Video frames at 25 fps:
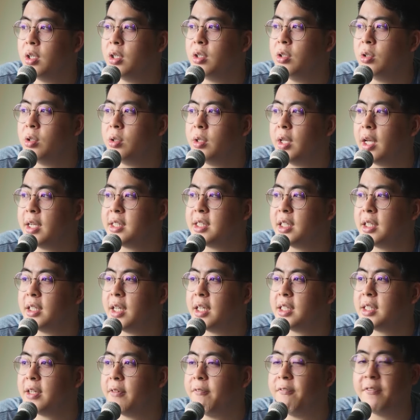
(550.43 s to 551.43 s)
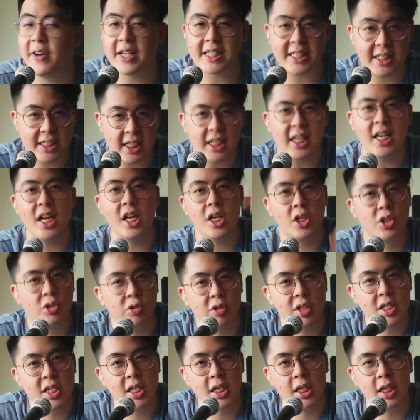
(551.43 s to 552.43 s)
There's a vested
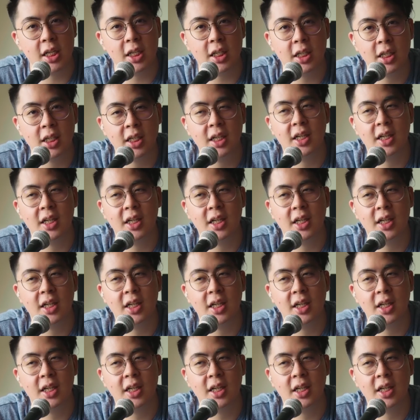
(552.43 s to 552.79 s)
interest in it.